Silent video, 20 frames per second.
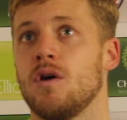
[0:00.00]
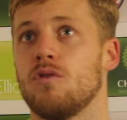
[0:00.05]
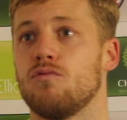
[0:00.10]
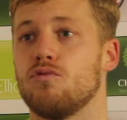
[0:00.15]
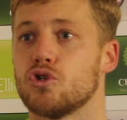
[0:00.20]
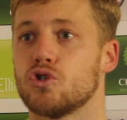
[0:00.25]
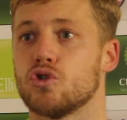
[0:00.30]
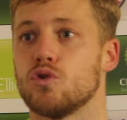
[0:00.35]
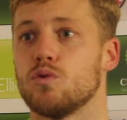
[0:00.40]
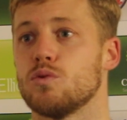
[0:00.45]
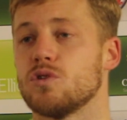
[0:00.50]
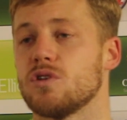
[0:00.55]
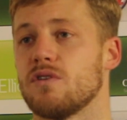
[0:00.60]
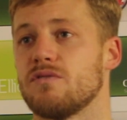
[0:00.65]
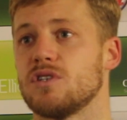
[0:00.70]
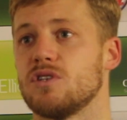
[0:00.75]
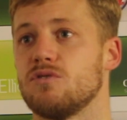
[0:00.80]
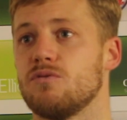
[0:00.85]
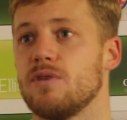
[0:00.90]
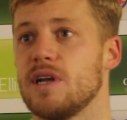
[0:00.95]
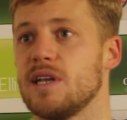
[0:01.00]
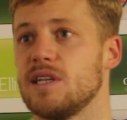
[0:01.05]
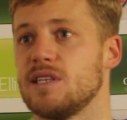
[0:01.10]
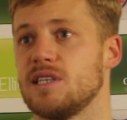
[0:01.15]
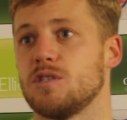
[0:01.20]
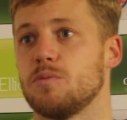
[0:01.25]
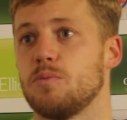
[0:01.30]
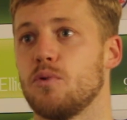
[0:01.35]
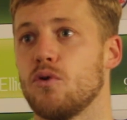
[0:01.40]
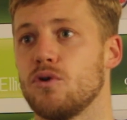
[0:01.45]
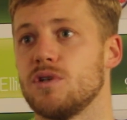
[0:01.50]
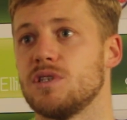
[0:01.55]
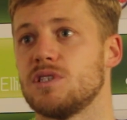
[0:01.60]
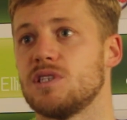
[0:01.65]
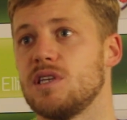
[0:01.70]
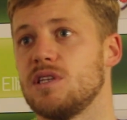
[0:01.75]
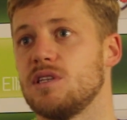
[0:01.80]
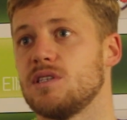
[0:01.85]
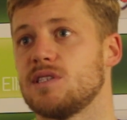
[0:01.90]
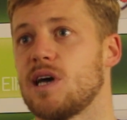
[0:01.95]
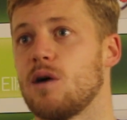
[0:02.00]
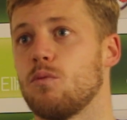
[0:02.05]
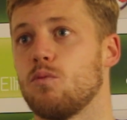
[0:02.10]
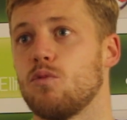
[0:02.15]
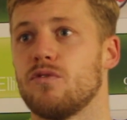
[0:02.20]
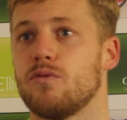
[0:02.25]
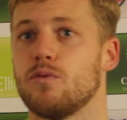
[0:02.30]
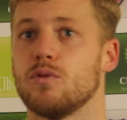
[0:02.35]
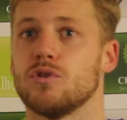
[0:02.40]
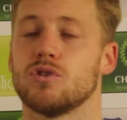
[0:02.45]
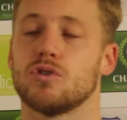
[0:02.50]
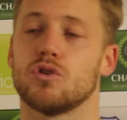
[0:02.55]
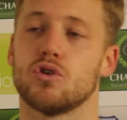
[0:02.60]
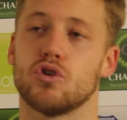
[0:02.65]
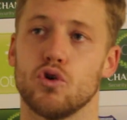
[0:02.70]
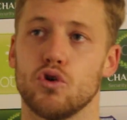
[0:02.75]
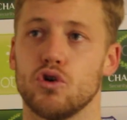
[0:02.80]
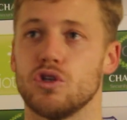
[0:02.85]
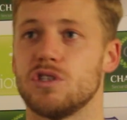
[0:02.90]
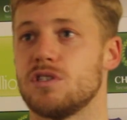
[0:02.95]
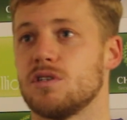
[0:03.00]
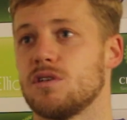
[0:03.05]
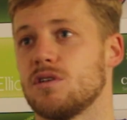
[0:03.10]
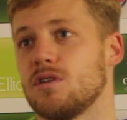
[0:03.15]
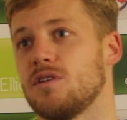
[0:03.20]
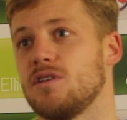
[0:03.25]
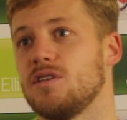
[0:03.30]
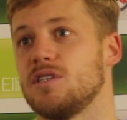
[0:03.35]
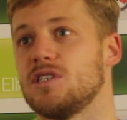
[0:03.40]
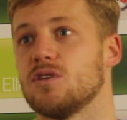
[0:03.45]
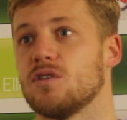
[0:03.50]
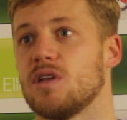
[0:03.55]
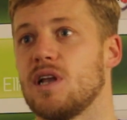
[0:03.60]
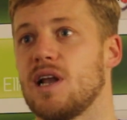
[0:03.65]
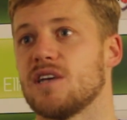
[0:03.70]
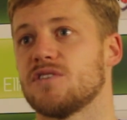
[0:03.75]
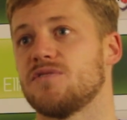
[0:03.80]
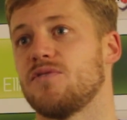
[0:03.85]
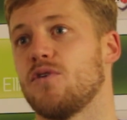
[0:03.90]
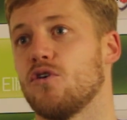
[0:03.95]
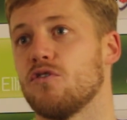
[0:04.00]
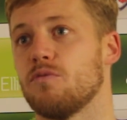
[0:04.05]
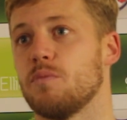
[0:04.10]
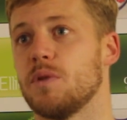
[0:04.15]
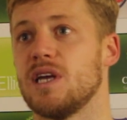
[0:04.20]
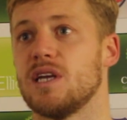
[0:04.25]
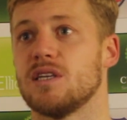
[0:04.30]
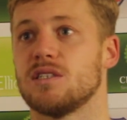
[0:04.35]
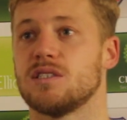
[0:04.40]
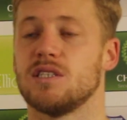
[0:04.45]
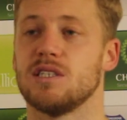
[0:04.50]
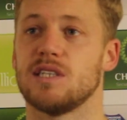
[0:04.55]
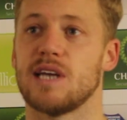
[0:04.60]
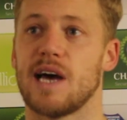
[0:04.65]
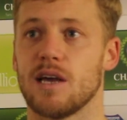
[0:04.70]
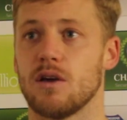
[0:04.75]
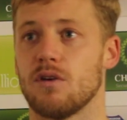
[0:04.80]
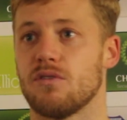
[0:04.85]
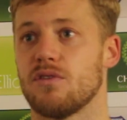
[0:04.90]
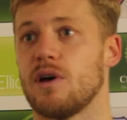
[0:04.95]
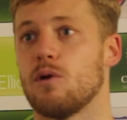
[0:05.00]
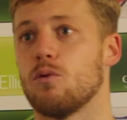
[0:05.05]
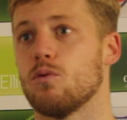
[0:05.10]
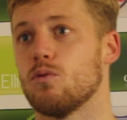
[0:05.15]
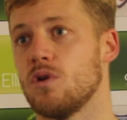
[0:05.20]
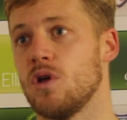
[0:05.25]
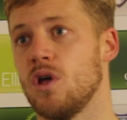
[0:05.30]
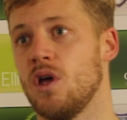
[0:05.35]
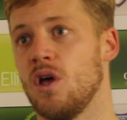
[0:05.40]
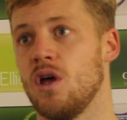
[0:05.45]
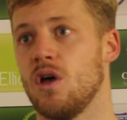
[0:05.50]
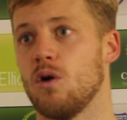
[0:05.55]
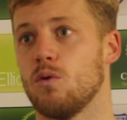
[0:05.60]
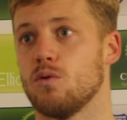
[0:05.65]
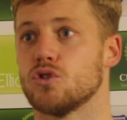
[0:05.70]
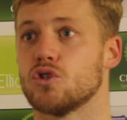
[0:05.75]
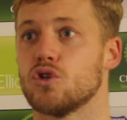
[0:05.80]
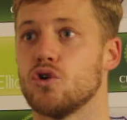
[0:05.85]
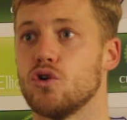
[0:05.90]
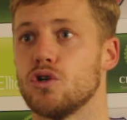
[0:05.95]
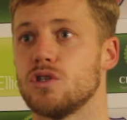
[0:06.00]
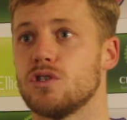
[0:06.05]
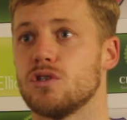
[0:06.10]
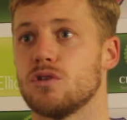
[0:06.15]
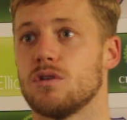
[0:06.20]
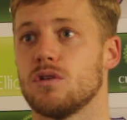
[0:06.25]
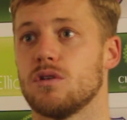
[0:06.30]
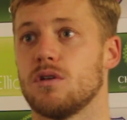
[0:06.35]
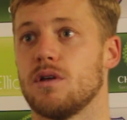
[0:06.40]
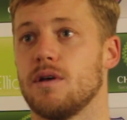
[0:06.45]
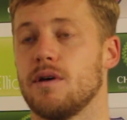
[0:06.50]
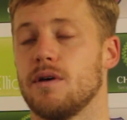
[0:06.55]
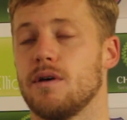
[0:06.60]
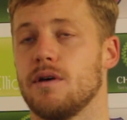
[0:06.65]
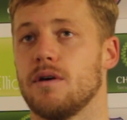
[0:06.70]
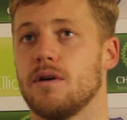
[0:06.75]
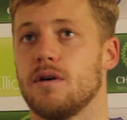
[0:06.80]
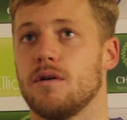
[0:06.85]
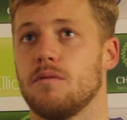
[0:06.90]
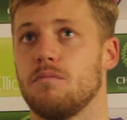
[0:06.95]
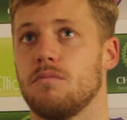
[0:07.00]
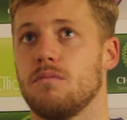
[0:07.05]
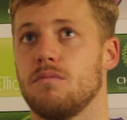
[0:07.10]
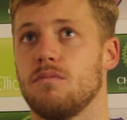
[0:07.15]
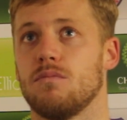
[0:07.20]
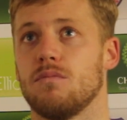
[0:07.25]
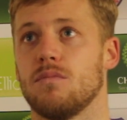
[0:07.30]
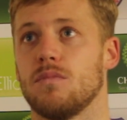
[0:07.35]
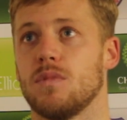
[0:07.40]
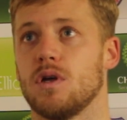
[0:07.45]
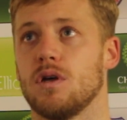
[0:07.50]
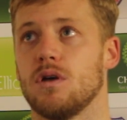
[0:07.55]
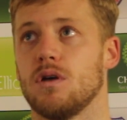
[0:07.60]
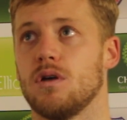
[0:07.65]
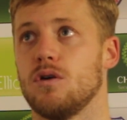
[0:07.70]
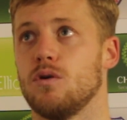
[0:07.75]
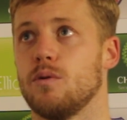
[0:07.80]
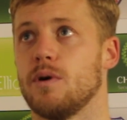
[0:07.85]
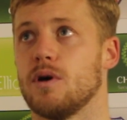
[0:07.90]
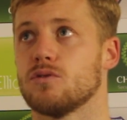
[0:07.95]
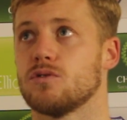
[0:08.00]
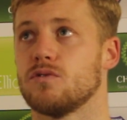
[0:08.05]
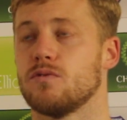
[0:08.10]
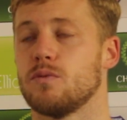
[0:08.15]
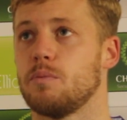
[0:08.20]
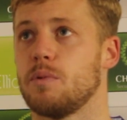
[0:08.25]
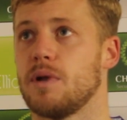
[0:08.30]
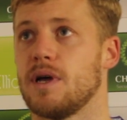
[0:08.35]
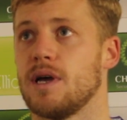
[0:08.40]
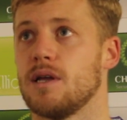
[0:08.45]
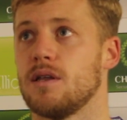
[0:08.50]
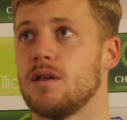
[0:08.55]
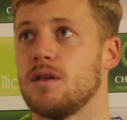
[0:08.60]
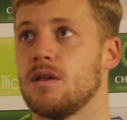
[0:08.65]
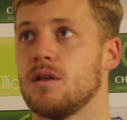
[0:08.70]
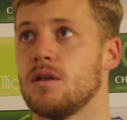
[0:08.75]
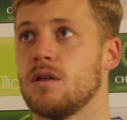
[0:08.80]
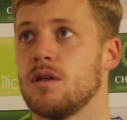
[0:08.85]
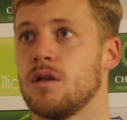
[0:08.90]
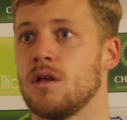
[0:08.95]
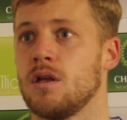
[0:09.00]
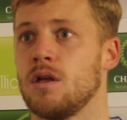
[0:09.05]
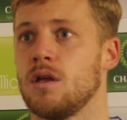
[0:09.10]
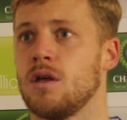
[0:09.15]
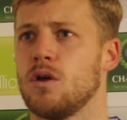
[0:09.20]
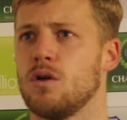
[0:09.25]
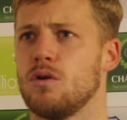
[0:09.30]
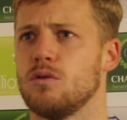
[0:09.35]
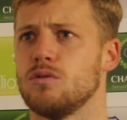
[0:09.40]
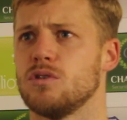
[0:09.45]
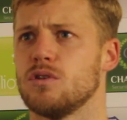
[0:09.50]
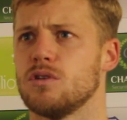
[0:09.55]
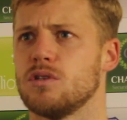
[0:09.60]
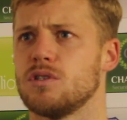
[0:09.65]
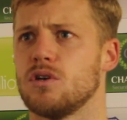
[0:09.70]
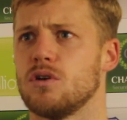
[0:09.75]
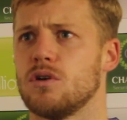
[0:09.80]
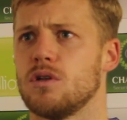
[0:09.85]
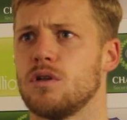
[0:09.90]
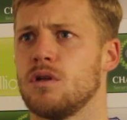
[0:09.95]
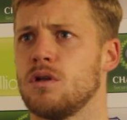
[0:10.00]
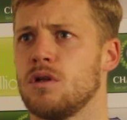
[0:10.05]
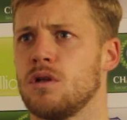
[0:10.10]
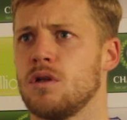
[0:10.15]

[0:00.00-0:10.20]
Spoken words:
Rushall was obviously really disappointing. Tamworth was good until the last 5 minutes. Today I felt was good. Who else have we played? Who's the other side?